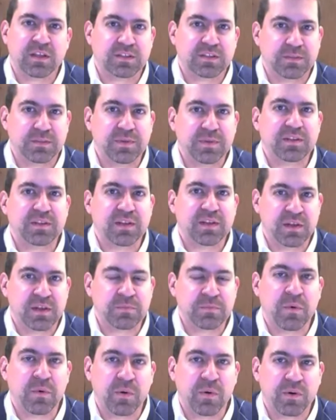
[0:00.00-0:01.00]
to be
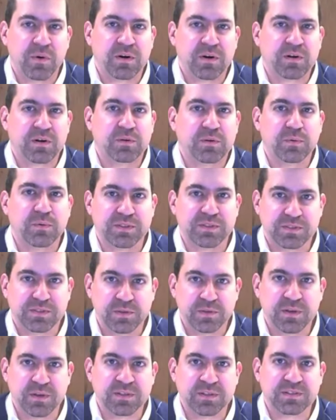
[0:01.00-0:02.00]
done more with
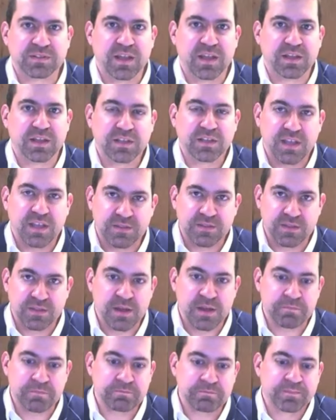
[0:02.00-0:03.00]
students to educate
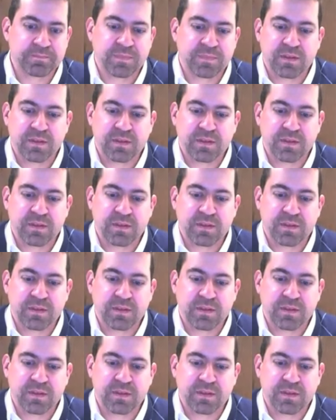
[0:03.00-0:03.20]
them,